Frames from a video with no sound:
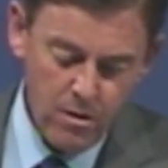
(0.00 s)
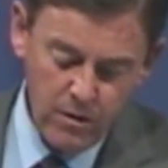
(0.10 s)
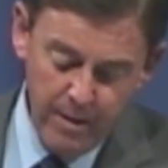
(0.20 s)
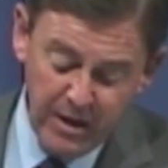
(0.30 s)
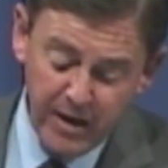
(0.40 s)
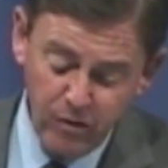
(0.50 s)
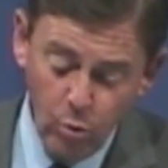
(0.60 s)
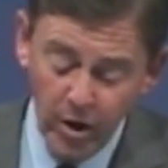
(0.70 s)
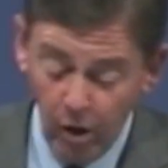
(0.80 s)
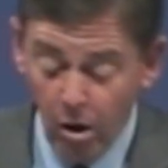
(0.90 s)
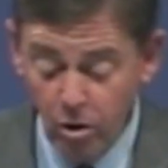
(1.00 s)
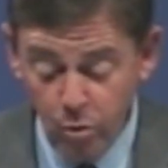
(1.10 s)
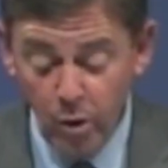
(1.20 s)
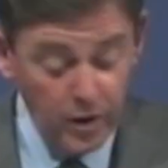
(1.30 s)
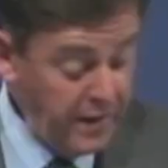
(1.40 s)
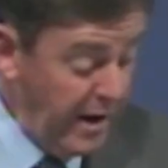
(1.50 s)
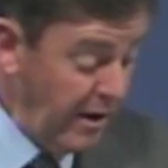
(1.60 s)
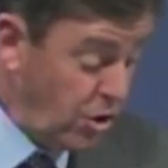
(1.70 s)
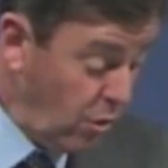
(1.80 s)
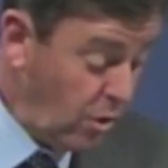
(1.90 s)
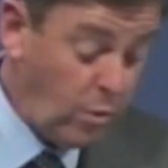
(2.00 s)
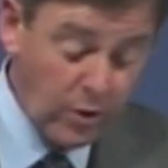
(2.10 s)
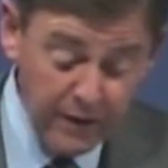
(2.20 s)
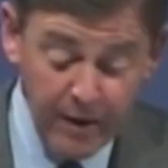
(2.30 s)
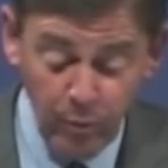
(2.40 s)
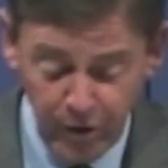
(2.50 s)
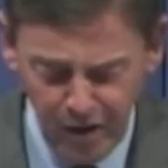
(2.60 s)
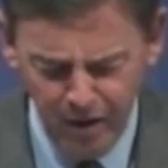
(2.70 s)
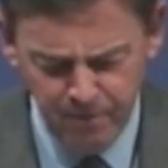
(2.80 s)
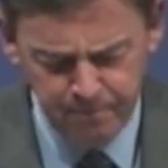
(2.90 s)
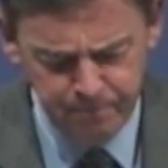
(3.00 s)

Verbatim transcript: Let me give you one long quote and then a short quote and then we're done.